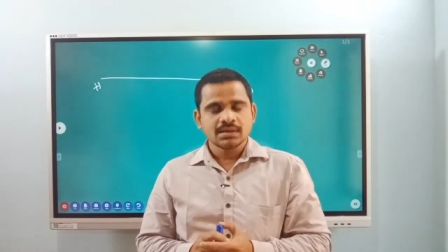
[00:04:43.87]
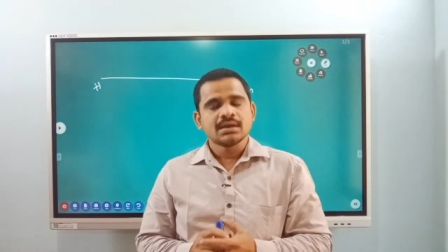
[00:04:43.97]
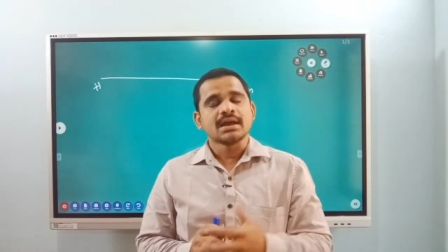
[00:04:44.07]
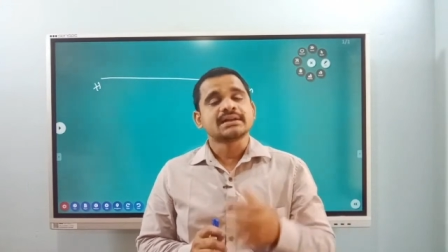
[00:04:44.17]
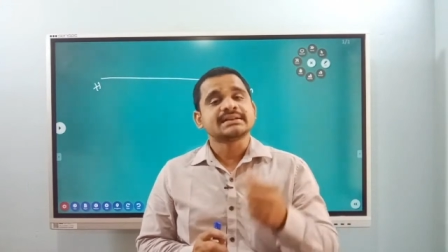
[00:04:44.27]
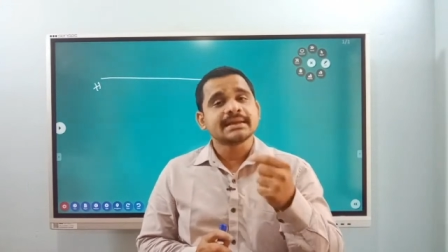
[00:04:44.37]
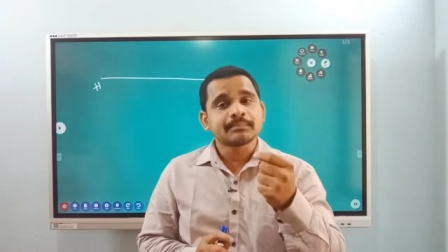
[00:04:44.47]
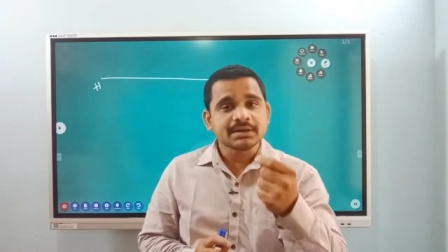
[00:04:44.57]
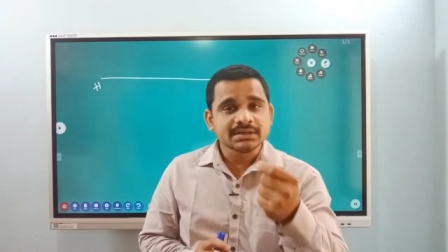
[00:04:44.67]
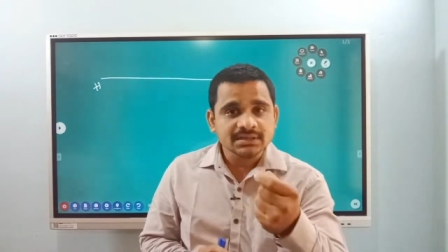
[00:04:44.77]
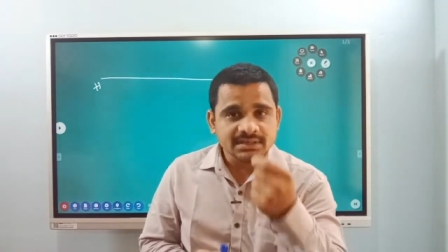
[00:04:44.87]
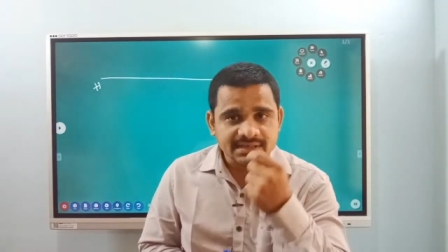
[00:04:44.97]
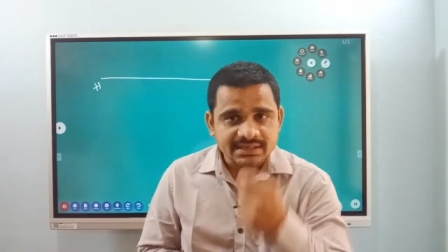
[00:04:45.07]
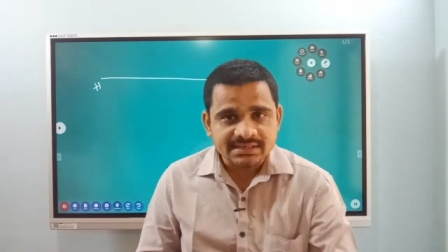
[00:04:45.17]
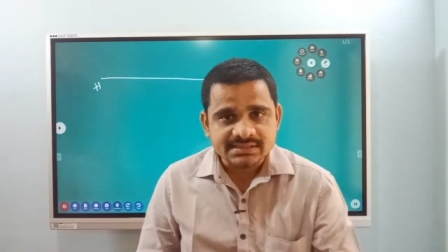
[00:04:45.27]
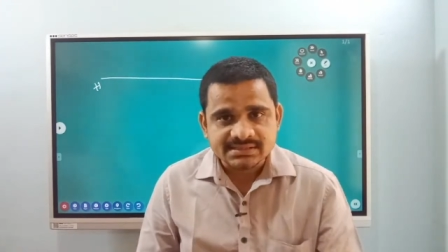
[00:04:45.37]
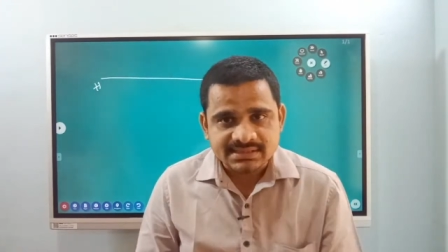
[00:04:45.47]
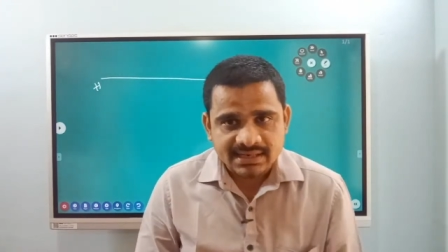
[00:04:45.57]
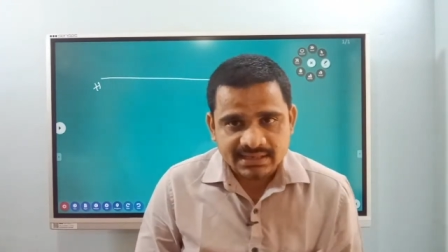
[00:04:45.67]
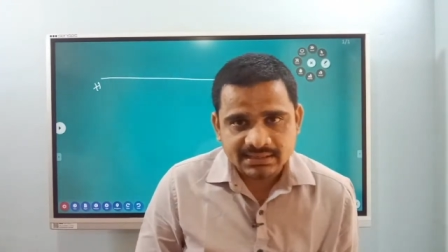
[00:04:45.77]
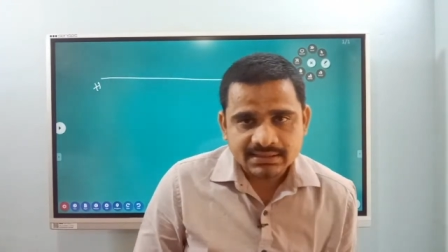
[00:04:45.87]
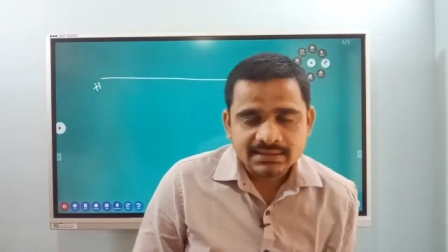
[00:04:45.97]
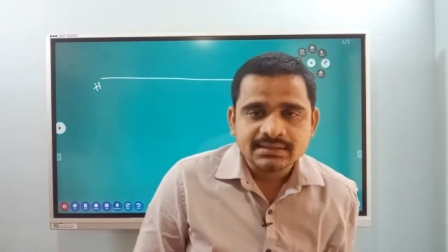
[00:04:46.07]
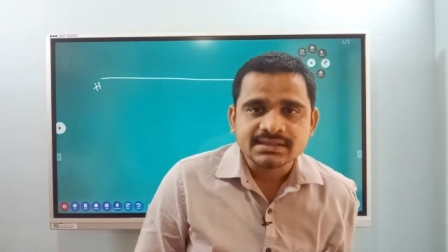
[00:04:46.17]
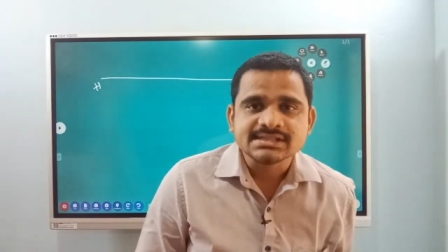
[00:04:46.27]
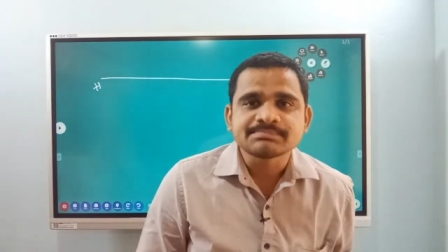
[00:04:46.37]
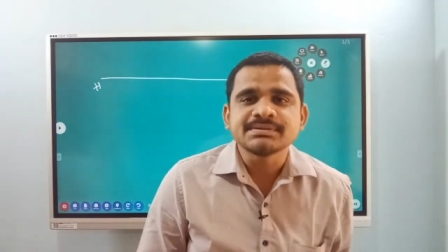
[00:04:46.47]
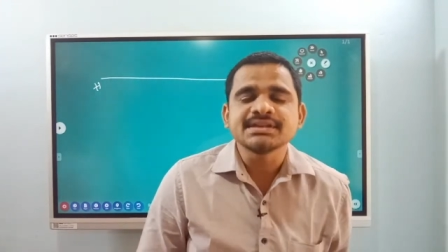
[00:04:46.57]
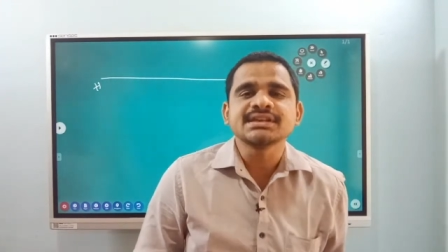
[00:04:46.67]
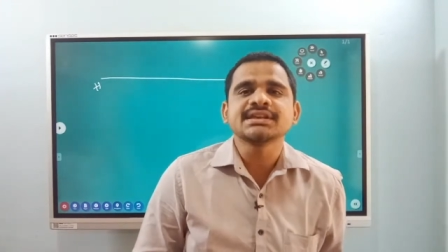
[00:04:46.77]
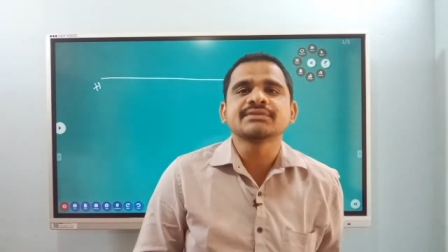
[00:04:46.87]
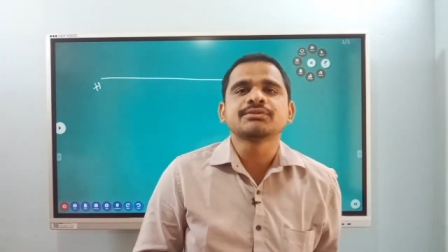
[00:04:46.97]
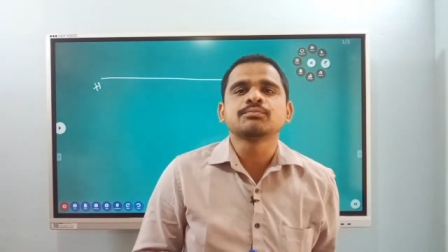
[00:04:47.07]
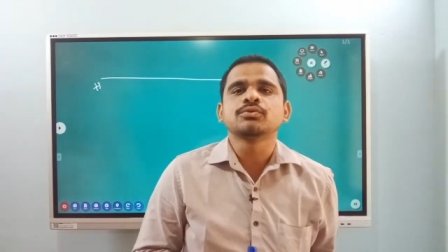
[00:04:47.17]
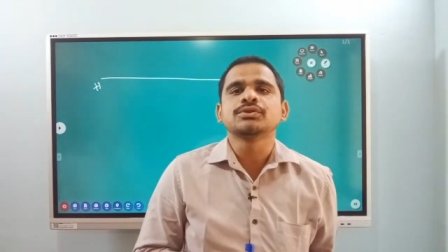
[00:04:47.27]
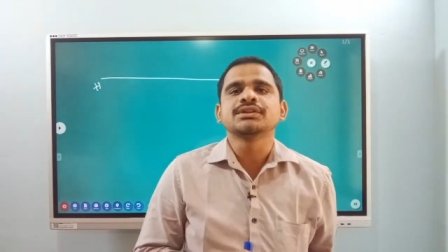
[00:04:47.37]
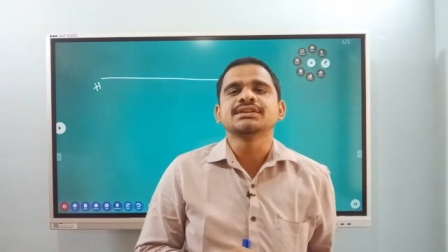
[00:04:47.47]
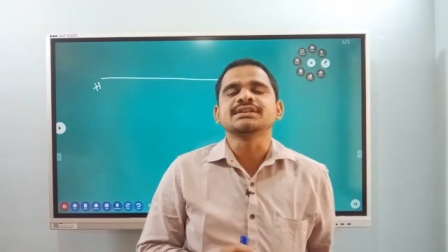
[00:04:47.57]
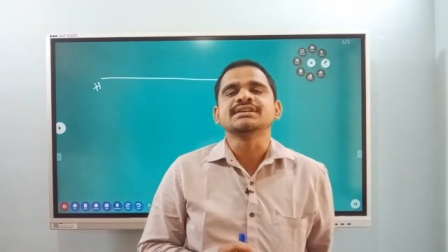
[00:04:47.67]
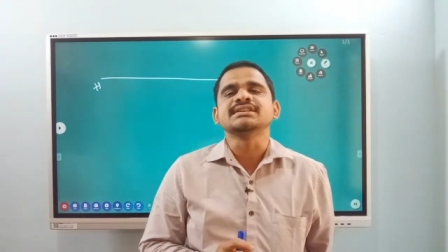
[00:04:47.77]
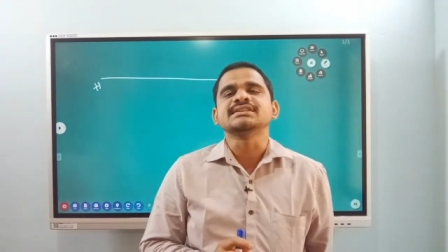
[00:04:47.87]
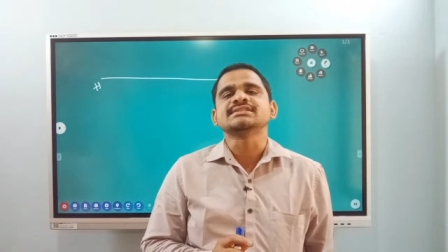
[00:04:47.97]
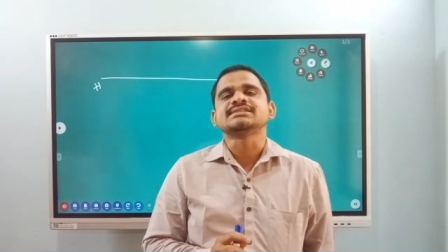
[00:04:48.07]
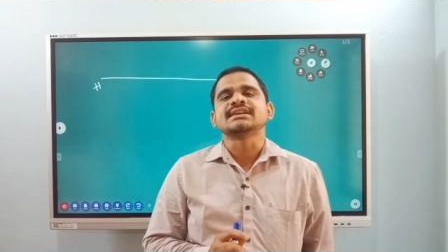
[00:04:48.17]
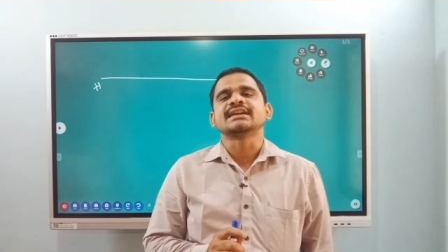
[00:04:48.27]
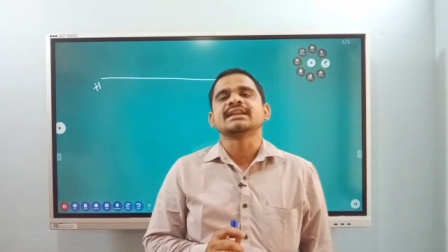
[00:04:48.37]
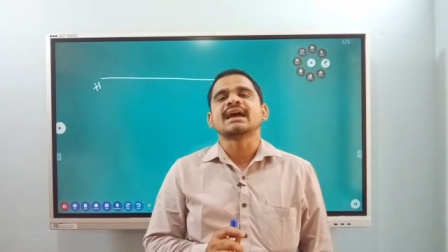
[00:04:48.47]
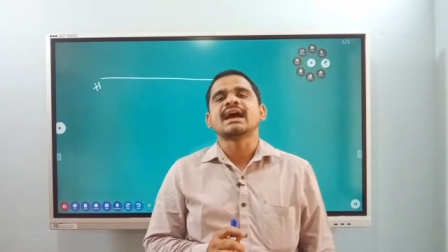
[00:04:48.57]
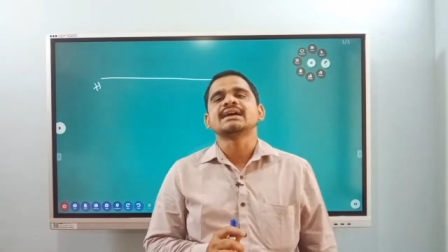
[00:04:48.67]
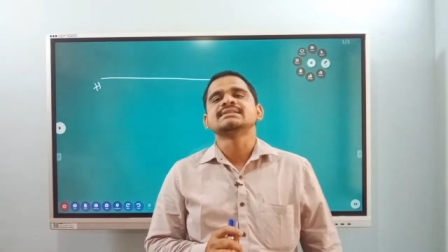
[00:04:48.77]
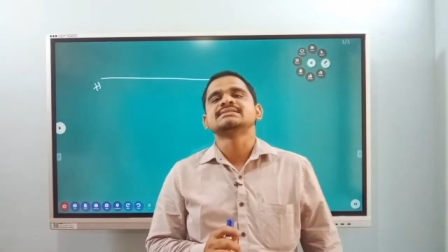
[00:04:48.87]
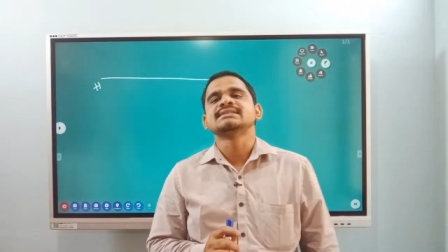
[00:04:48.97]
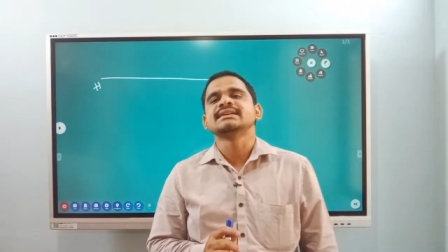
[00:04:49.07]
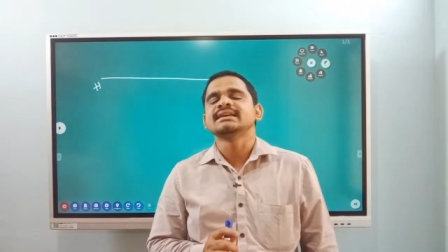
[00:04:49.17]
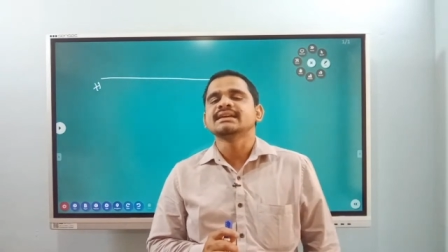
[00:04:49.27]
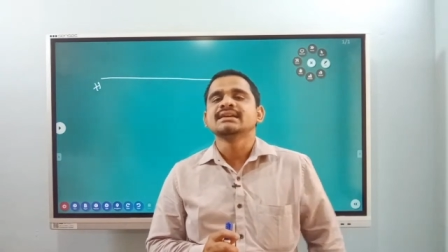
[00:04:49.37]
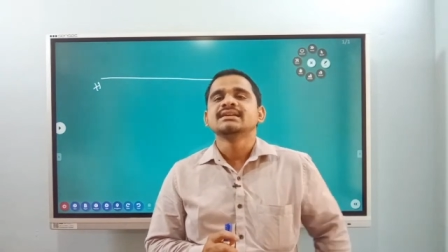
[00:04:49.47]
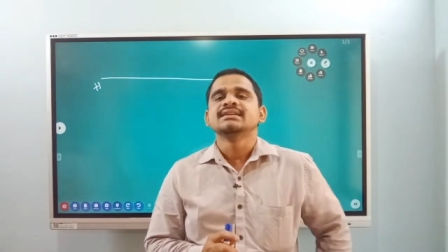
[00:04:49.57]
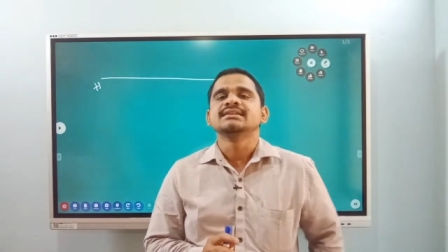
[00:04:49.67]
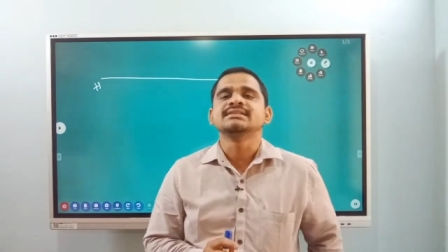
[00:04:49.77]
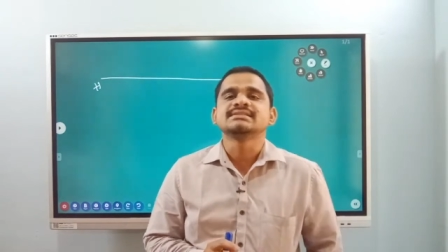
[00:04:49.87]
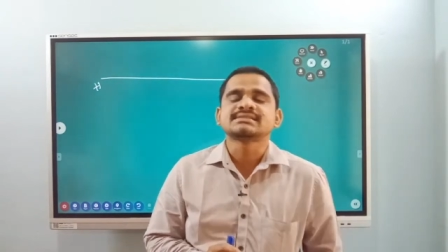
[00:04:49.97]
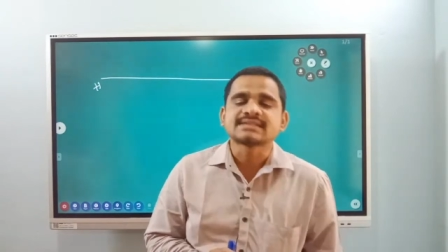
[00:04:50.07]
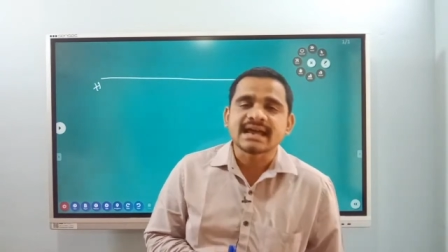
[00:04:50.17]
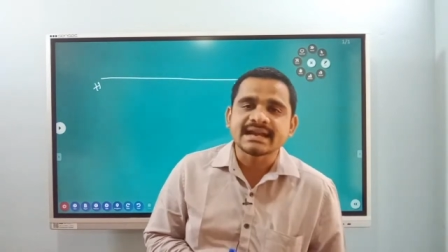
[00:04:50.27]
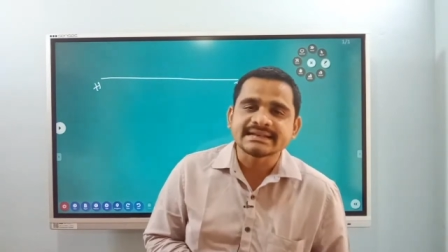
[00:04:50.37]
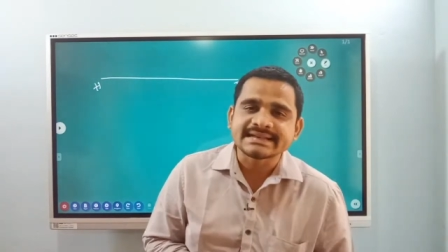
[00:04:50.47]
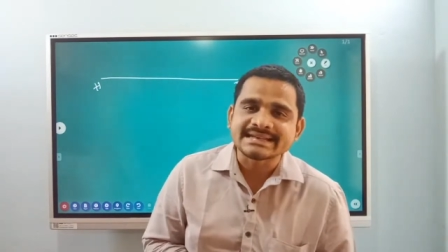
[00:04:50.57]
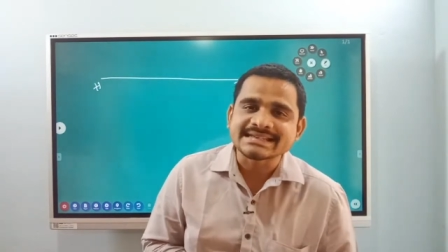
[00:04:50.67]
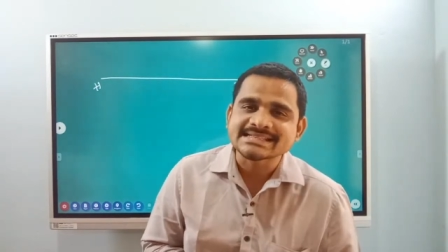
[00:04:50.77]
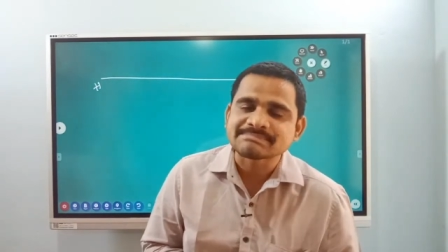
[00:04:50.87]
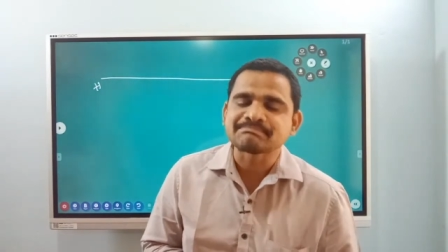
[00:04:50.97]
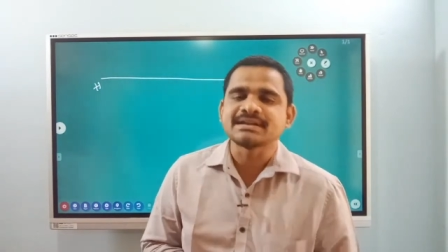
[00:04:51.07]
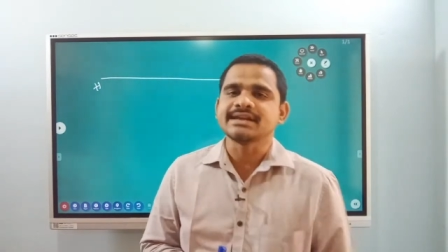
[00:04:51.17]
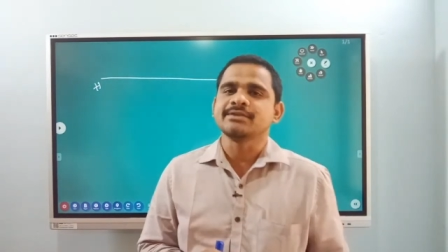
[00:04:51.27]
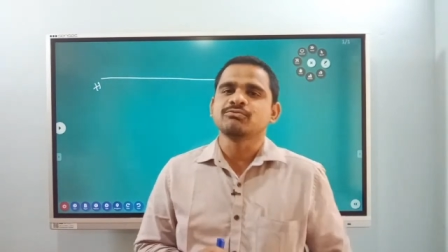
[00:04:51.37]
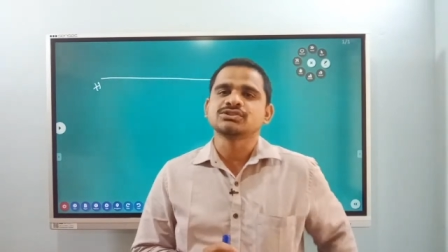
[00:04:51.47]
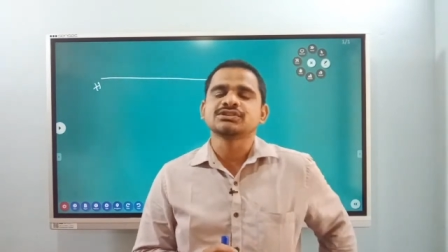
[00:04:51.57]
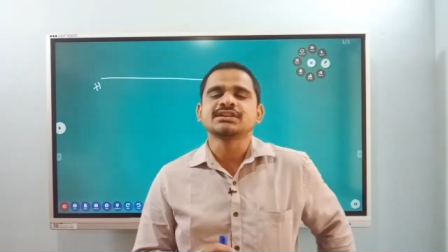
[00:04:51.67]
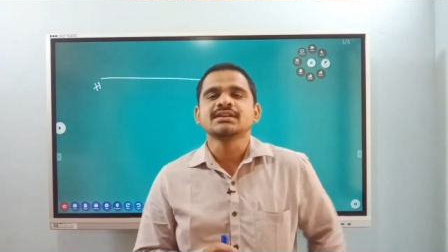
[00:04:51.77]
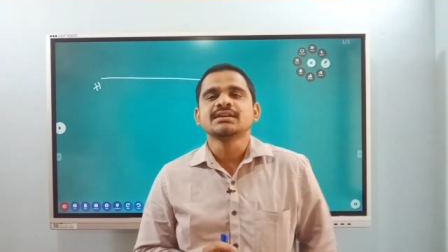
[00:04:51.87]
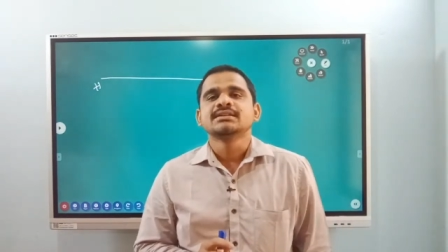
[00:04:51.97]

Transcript: the speed of the body is taken as the instantaneous speed. What is it here?